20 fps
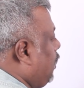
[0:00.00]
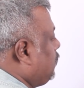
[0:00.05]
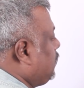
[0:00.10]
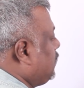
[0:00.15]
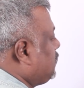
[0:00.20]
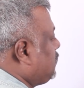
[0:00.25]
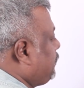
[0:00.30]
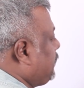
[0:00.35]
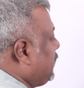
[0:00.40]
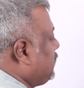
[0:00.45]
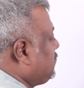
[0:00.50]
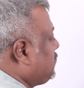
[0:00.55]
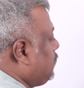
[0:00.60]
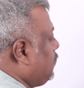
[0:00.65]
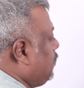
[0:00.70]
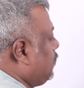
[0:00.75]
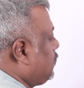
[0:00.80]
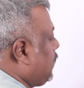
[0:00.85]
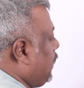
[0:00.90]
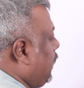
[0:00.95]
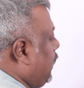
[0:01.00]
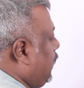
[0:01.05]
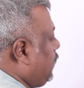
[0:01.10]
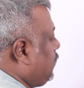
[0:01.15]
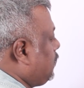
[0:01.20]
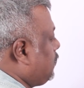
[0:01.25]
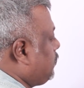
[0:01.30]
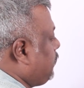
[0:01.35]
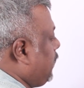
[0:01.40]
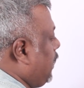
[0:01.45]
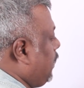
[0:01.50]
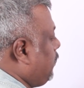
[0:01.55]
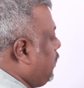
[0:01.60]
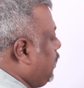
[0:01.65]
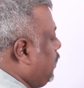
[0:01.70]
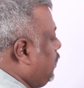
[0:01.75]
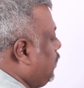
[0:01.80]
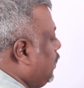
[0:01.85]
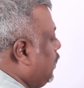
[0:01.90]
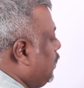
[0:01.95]
How does a person look like?
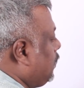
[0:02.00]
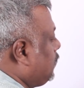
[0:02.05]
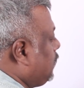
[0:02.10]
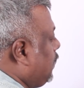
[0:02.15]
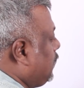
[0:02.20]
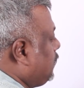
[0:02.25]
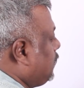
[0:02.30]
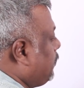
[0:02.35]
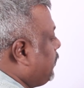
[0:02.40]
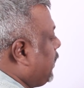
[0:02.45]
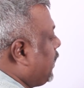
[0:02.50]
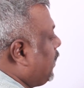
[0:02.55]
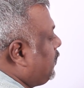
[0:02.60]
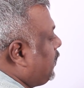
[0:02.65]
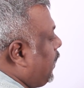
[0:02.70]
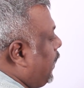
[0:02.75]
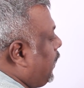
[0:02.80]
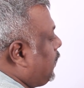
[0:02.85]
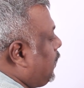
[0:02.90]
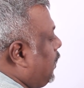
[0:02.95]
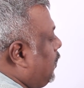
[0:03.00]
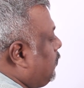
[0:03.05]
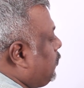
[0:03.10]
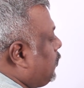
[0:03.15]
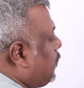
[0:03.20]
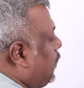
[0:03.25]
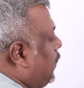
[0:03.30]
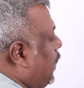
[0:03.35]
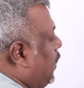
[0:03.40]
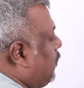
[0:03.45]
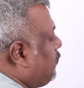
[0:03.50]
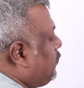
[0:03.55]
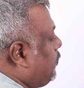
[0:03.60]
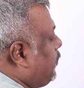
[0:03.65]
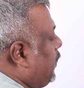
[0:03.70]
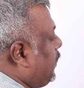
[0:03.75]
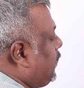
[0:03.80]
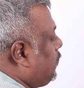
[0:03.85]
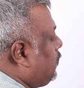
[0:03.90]
Maybe in the bigger diagram you can have a